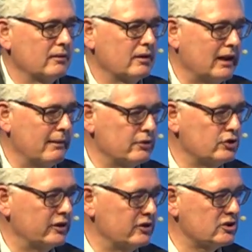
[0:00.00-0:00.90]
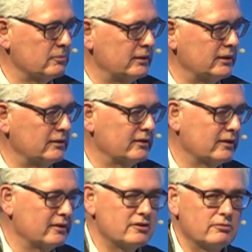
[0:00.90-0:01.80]
climate change to be
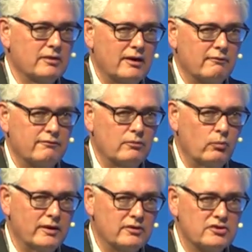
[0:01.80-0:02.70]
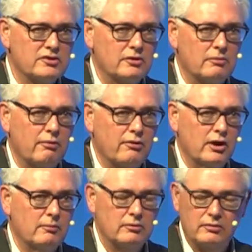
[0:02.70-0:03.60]
taken into account for wind, snow, and
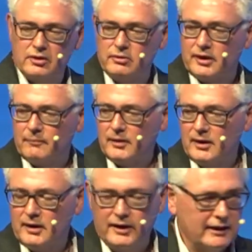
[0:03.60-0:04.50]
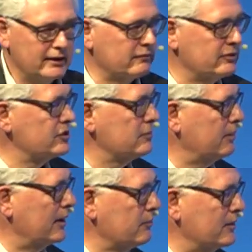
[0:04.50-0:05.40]
thermal loading. And adaptation
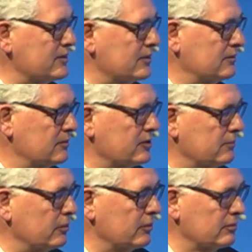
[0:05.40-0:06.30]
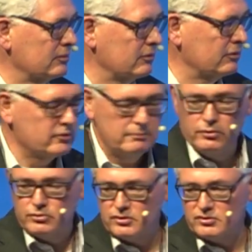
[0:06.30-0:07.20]
pathways can support those
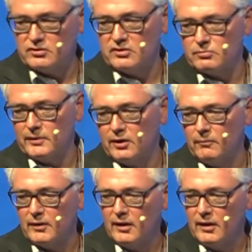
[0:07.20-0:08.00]
approaches as well.